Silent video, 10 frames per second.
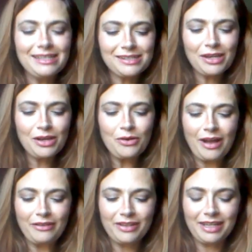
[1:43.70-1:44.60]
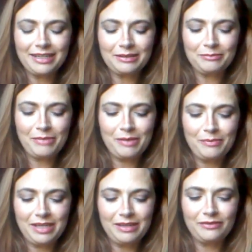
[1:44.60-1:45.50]
so I feel like
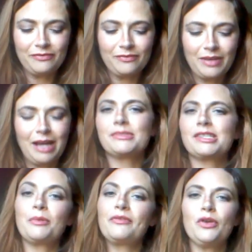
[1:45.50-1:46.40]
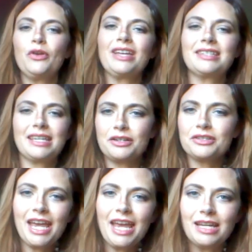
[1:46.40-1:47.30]
maybe some of you have had to
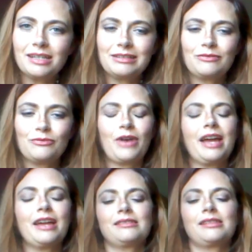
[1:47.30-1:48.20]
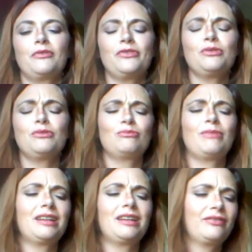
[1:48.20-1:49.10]
entertain, right? Some of you
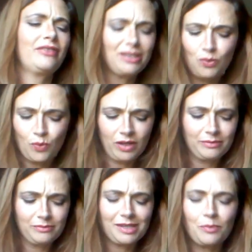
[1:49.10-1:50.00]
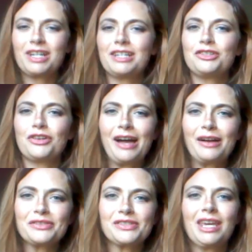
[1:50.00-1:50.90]
might have had to welcome someone in your
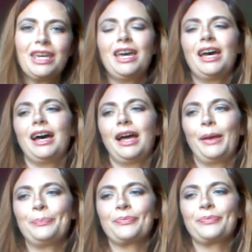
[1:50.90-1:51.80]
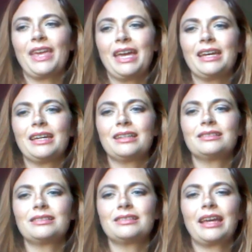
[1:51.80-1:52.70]
house
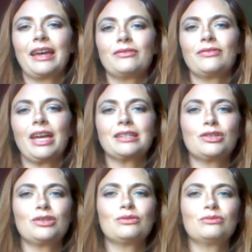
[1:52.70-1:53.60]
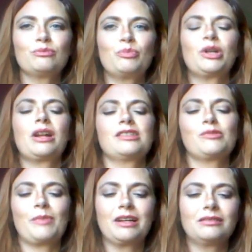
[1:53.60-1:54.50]
and have had to put a
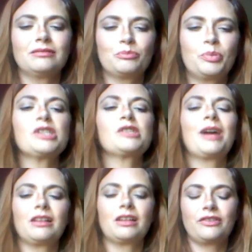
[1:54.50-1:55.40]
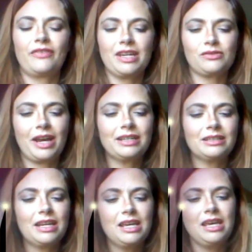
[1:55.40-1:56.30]
smile on your face, right?
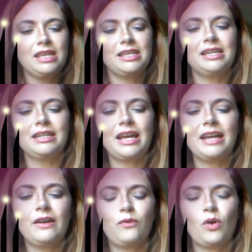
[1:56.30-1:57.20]
The Nine of